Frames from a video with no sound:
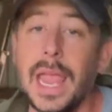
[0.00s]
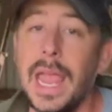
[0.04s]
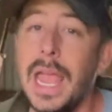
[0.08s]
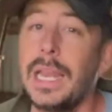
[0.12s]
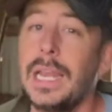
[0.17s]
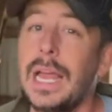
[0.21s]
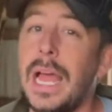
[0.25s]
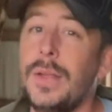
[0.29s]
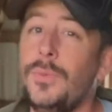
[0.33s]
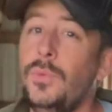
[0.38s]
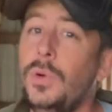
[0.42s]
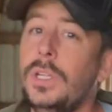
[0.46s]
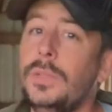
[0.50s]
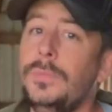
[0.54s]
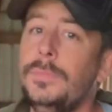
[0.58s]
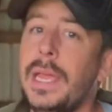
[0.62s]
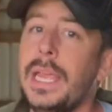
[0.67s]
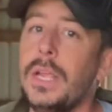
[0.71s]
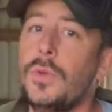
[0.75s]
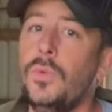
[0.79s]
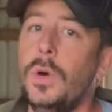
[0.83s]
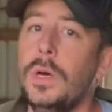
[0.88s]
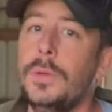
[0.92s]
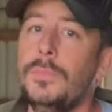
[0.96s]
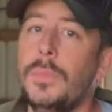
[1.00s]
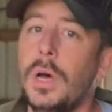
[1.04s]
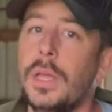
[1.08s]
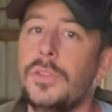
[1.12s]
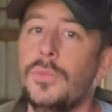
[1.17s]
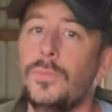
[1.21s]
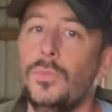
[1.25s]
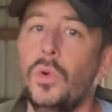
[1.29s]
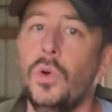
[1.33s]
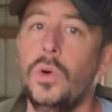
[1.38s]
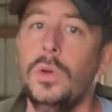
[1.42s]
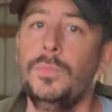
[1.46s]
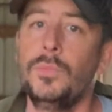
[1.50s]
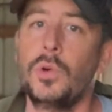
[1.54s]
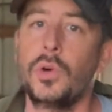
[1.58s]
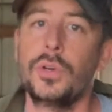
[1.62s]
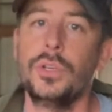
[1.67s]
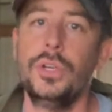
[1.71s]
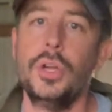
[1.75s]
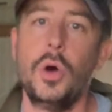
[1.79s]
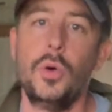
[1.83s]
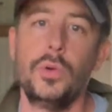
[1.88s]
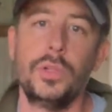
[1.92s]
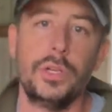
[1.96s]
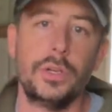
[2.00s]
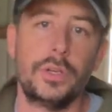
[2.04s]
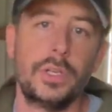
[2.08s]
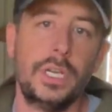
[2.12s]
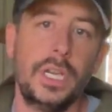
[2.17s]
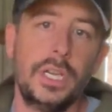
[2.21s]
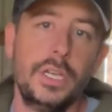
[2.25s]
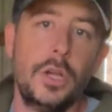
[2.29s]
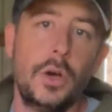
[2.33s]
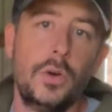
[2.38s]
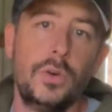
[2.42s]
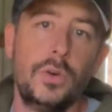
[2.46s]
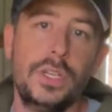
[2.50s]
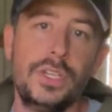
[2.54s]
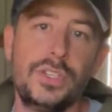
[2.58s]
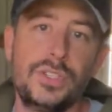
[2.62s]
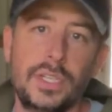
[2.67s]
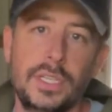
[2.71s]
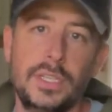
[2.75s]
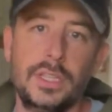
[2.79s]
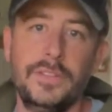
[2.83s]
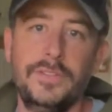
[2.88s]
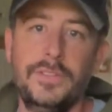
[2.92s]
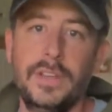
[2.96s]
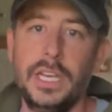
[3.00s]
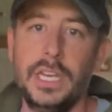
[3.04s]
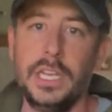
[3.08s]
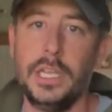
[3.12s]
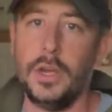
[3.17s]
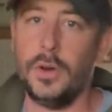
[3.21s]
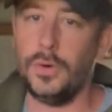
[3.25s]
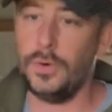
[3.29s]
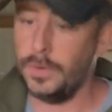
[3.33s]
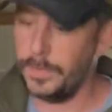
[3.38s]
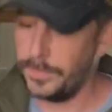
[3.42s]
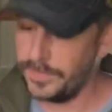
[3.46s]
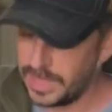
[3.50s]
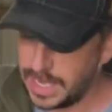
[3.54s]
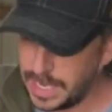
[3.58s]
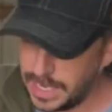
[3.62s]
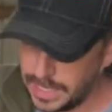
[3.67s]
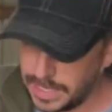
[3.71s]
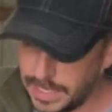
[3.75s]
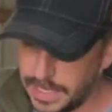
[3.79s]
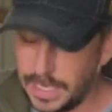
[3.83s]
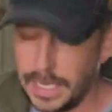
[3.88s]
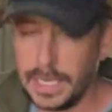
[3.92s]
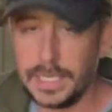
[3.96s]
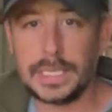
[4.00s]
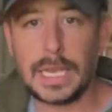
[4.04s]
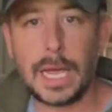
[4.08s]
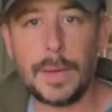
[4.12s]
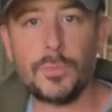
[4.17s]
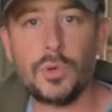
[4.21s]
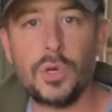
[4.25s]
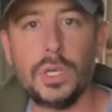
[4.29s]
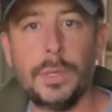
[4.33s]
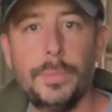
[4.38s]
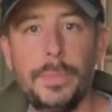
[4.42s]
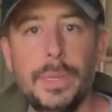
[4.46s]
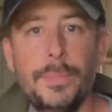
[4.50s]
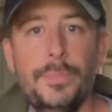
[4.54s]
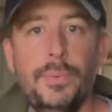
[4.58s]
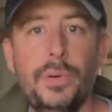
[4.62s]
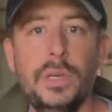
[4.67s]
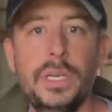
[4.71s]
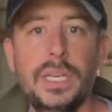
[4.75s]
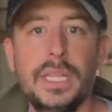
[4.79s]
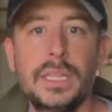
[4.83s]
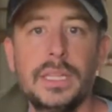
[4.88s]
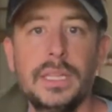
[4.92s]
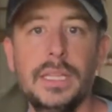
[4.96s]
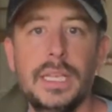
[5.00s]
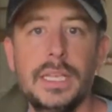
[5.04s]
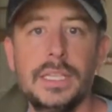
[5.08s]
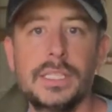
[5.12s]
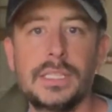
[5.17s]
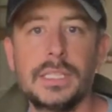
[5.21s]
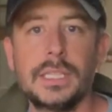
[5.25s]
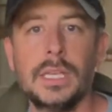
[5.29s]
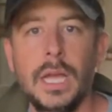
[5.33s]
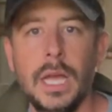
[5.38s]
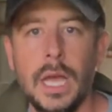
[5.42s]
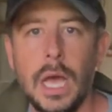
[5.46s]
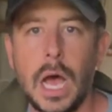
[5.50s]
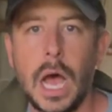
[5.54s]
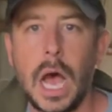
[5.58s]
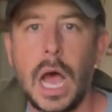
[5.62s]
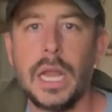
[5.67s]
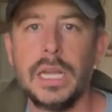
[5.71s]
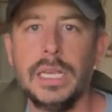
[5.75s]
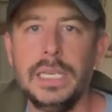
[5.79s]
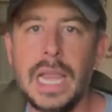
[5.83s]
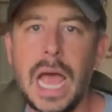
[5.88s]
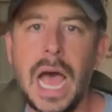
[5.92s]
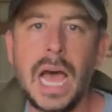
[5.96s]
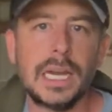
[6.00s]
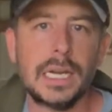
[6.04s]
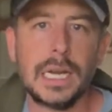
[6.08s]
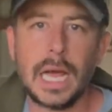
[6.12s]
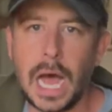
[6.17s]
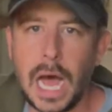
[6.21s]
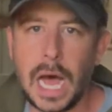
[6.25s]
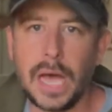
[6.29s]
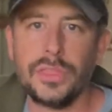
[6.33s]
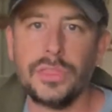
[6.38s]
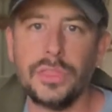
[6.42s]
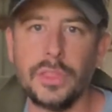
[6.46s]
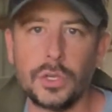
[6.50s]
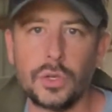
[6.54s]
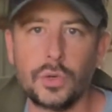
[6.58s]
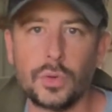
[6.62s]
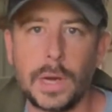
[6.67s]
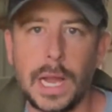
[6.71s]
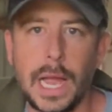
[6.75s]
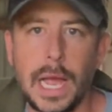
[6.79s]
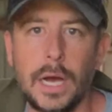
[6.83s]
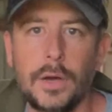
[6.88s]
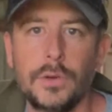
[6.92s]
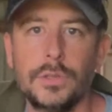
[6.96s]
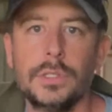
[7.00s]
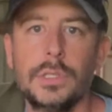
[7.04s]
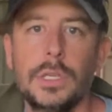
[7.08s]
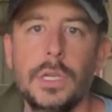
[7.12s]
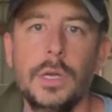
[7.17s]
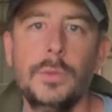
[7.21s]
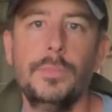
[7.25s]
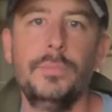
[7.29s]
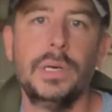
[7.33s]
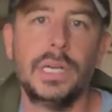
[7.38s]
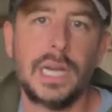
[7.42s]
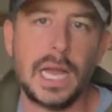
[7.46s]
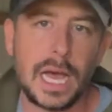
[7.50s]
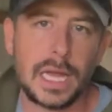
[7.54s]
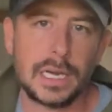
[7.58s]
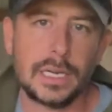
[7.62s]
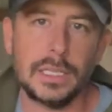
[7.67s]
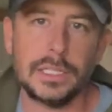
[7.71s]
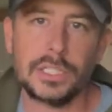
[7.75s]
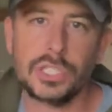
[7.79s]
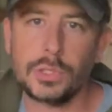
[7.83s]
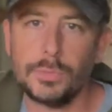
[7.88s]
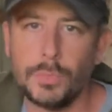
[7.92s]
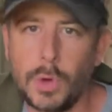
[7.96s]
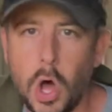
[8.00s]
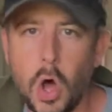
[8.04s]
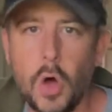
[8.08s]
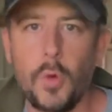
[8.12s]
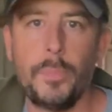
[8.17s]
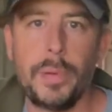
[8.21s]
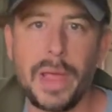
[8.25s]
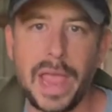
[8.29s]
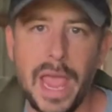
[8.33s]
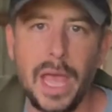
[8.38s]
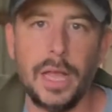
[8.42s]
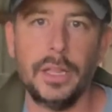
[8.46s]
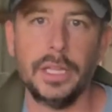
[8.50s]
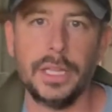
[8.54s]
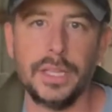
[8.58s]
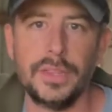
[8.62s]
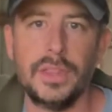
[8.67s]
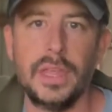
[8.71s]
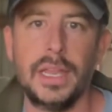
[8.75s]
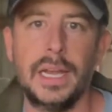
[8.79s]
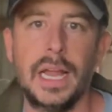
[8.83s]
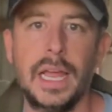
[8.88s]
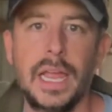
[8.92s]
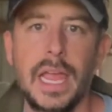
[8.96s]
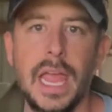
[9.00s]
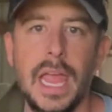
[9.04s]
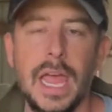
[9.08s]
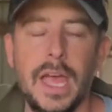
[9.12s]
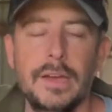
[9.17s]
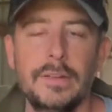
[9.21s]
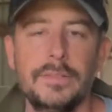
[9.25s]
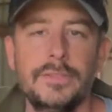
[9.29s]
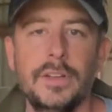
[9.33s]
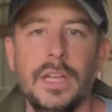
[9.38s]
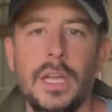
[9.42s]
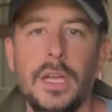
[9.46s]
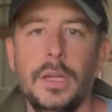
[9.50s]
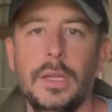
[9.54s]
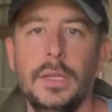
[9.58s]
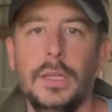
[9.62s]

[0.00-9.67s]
And I will make one more note you're gonna notice in the video is I'm gonna be putting this not on the ground, but on a small pallet that I have.